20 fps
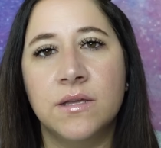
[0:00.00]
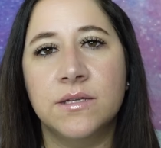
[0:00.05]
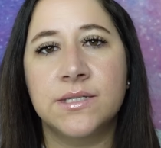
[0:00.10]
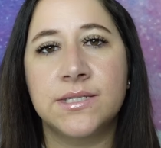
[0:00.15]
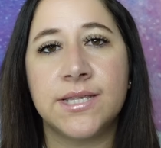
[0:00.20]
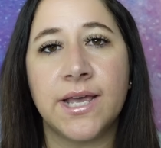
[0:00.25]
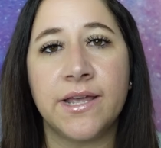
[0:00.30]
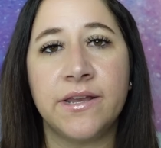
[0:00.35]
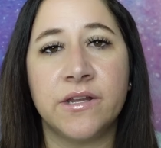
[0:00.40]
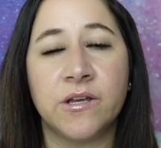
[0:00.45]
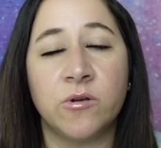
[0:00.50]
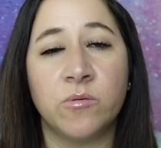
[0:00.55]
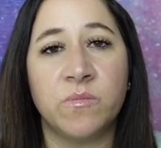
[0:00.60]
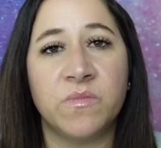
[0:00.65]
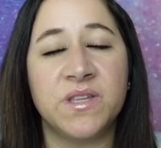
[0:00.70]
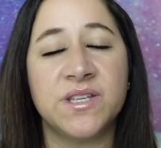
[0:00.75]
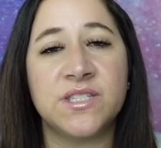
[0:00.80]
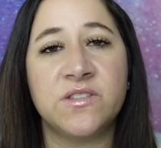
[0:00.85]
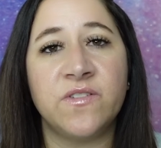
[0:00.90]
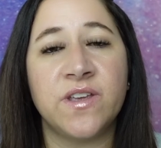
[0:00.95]
Side note,
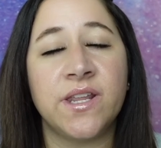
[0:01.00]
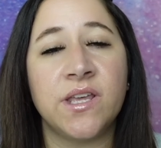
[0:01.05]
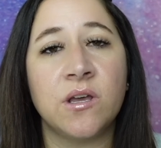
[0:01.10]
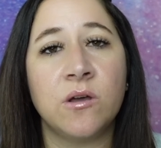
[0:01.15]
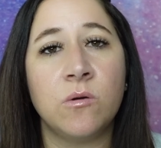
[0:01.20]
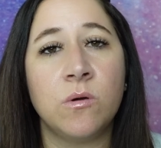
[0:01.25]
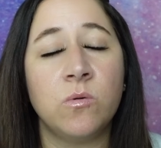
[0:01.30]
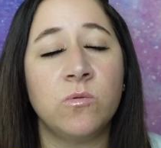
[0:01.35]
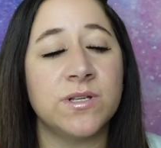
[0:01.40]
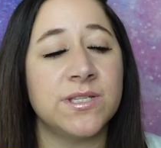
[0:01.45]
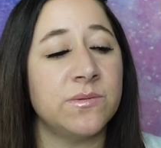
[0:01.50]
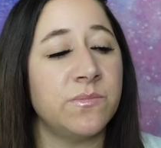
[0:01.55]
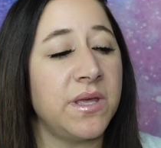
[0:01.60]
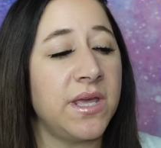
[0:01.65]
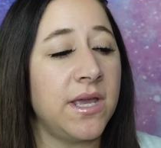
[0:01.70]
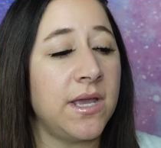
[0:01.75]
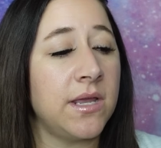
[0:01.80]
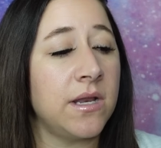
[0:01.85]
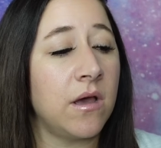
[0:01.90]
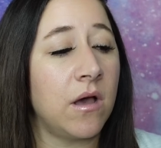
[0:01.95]
this video was
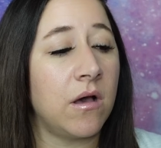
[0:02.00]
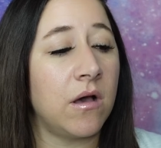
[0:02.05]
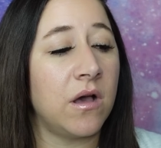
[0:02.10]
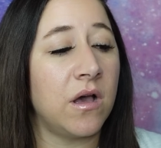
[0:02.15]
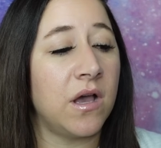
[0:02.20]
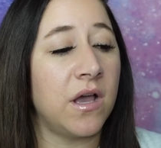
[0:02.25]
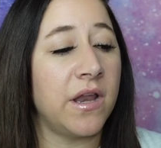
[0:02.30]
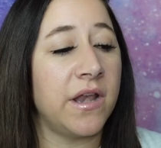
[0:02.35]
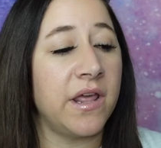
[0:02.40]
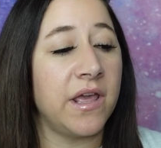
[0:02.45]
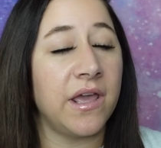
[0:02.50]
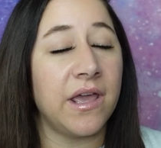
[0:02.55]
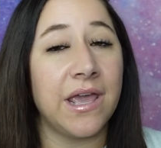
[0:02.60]
made on